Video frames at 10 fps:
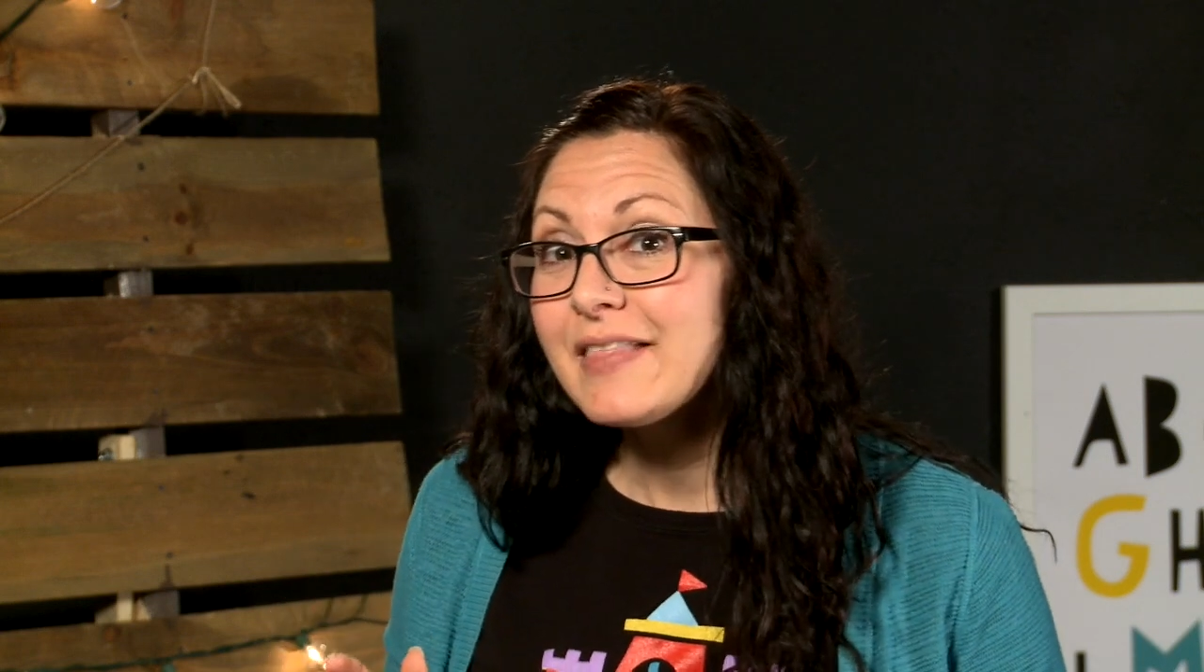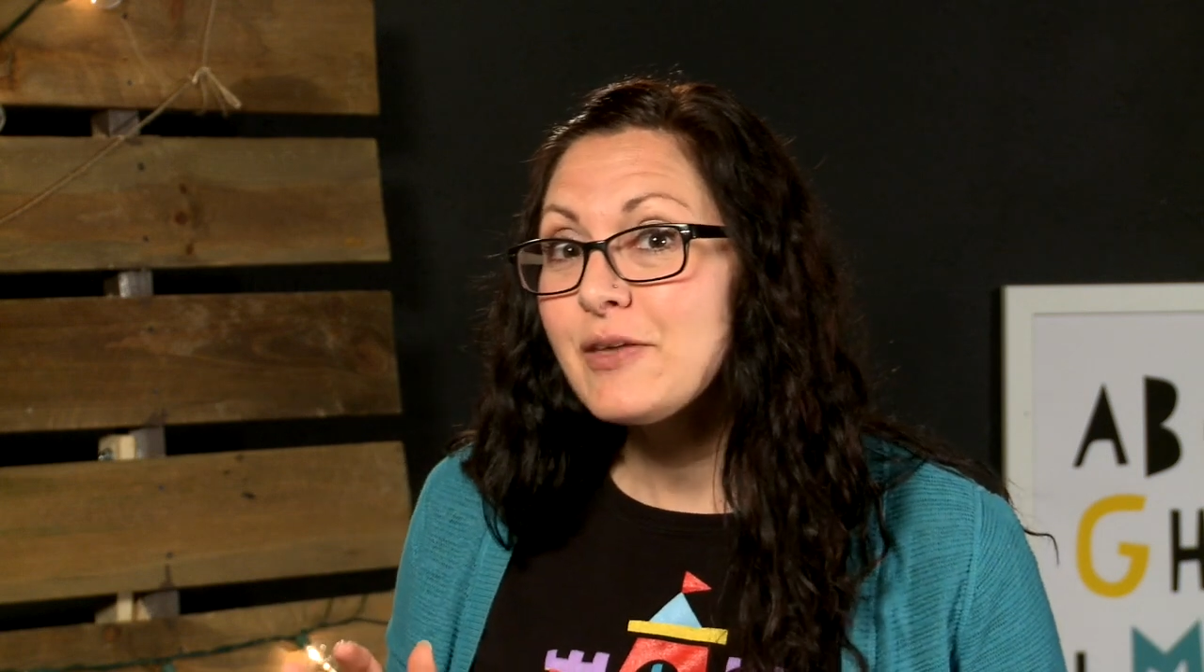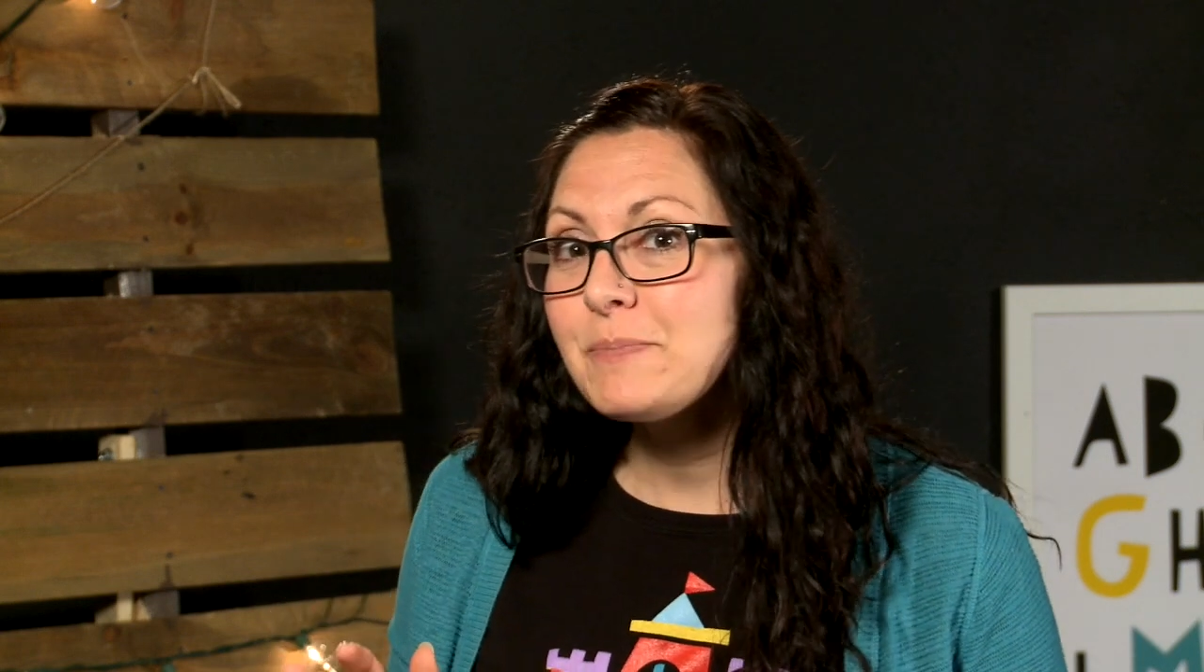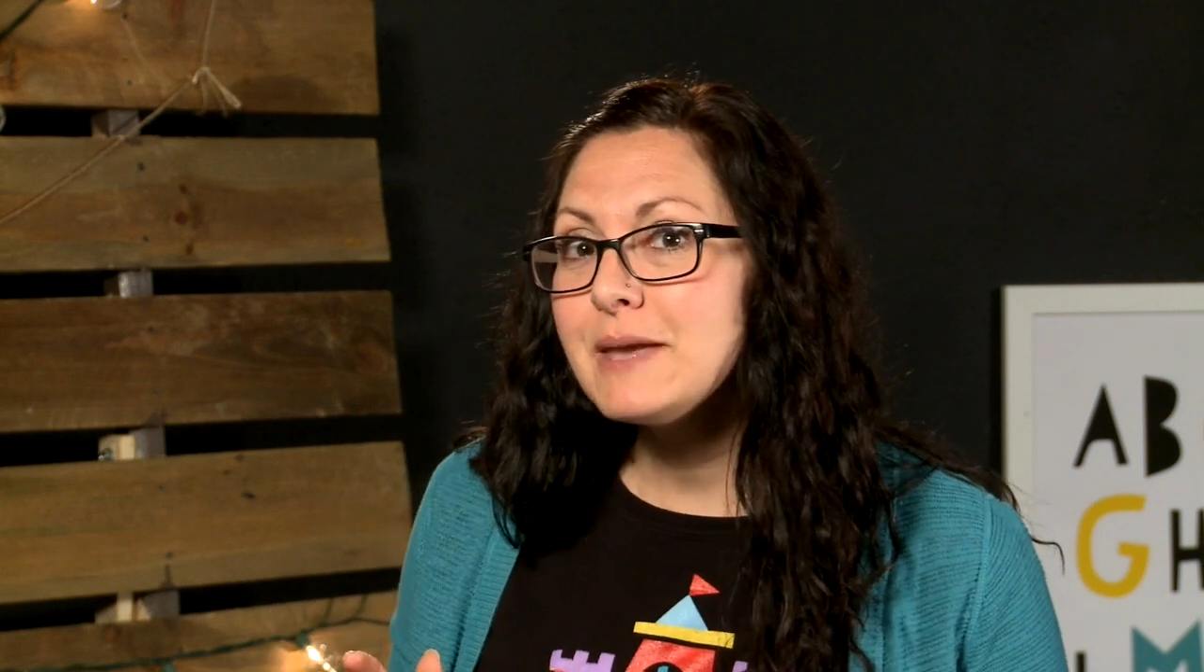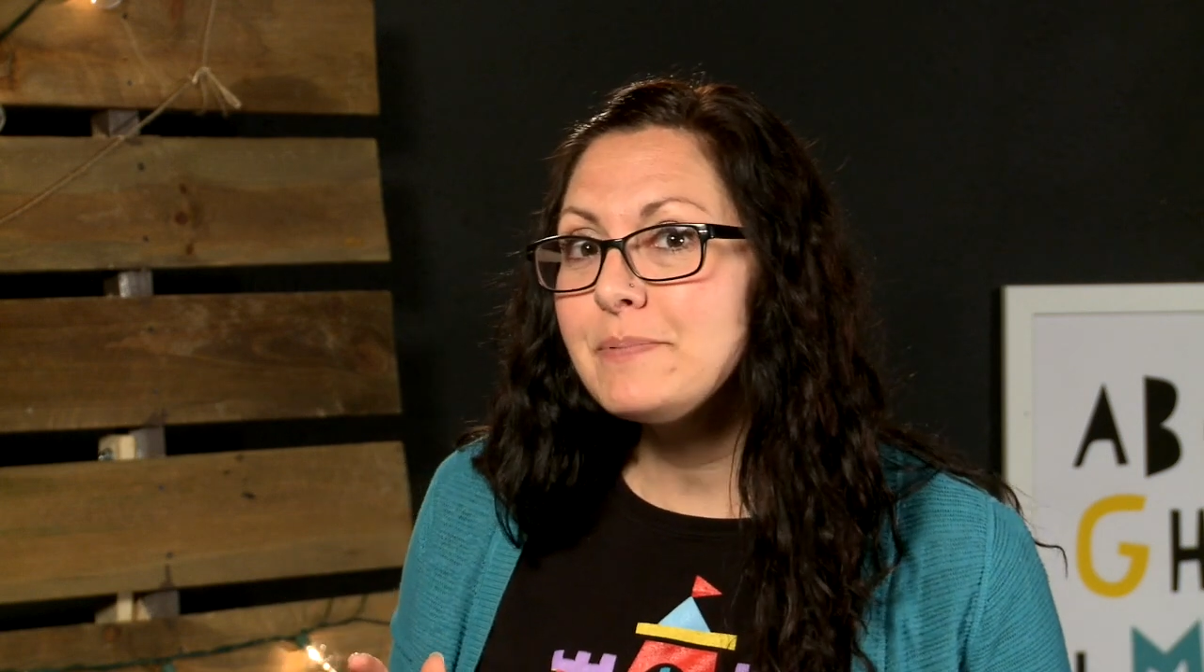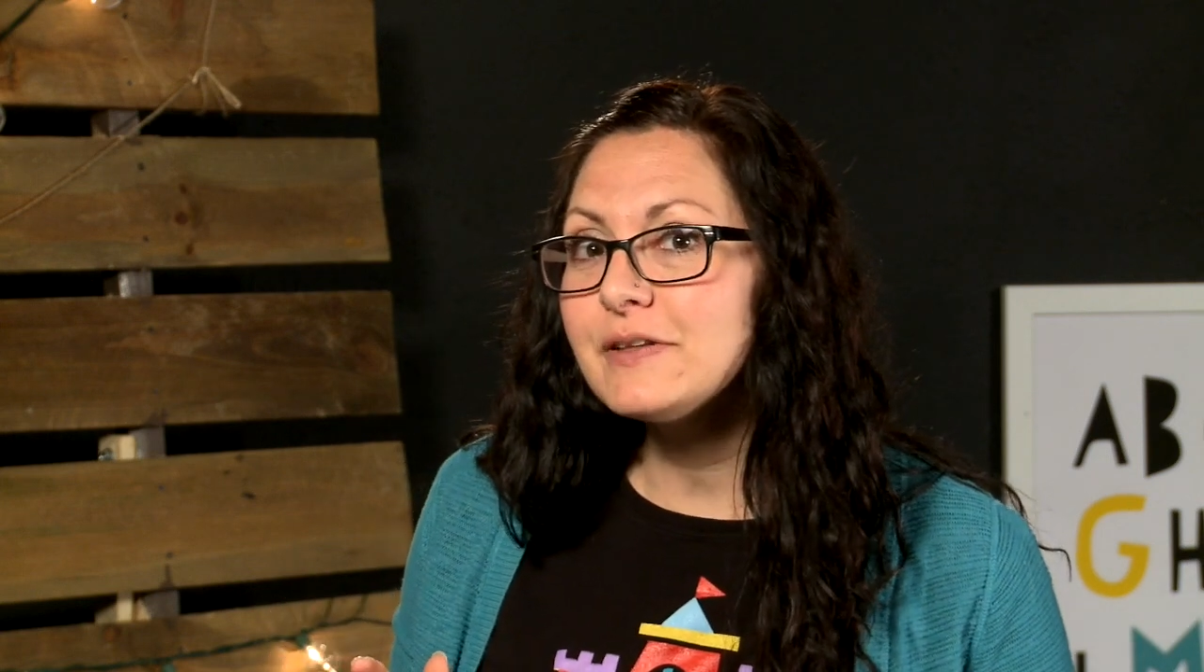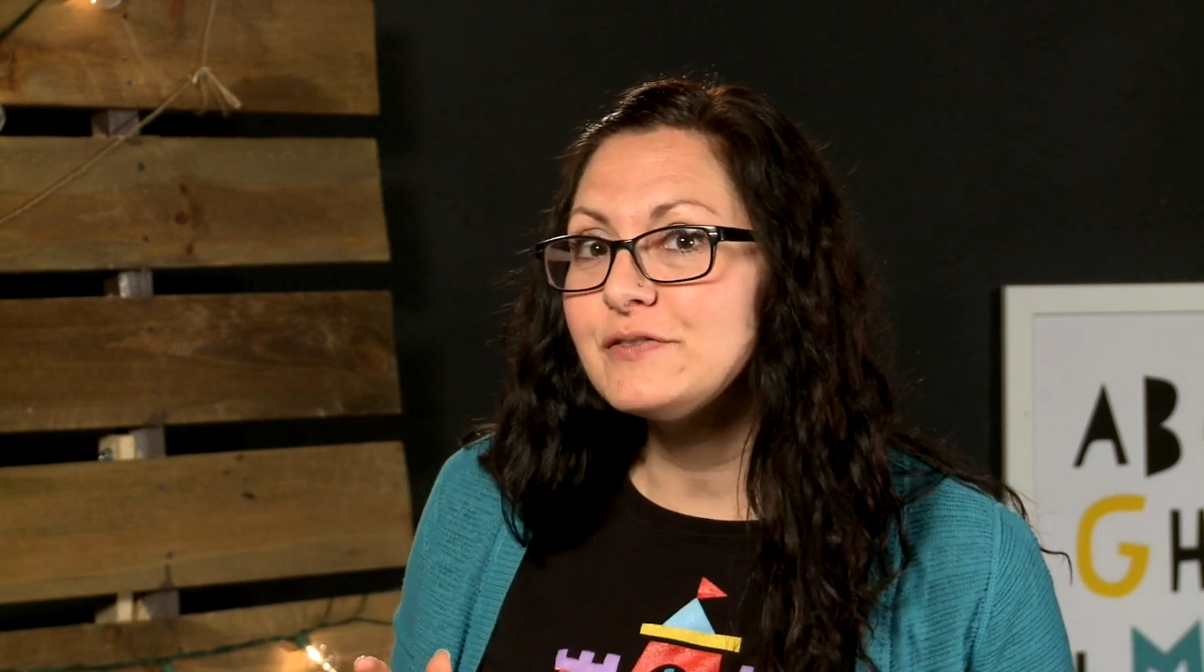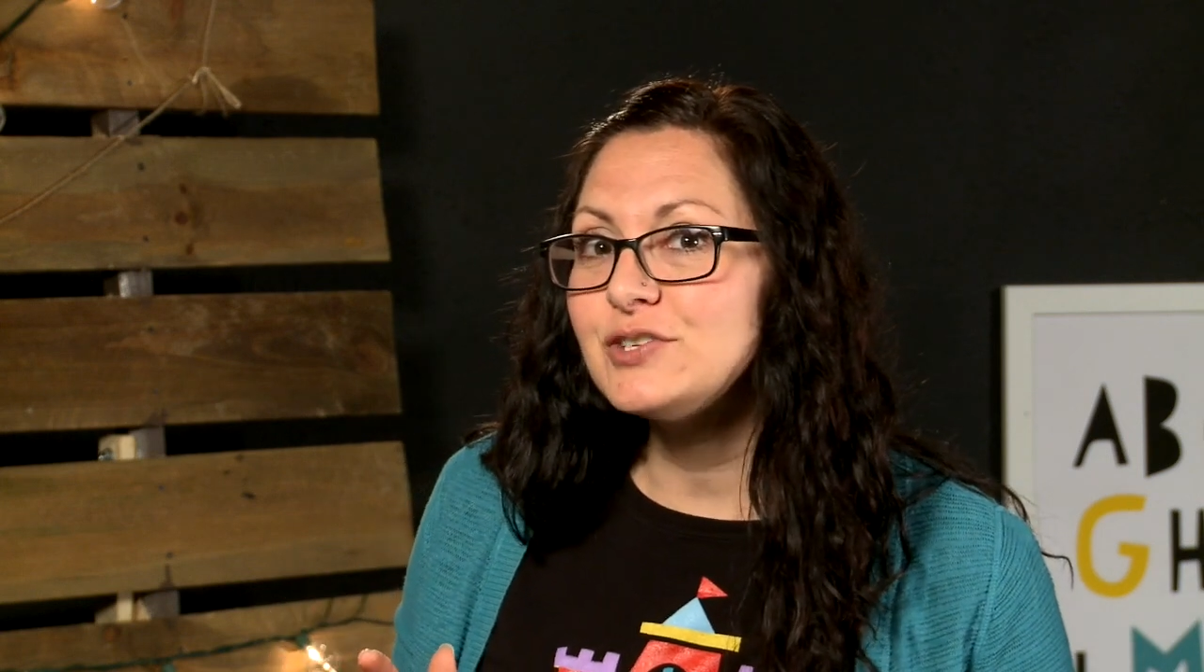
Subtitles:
the people of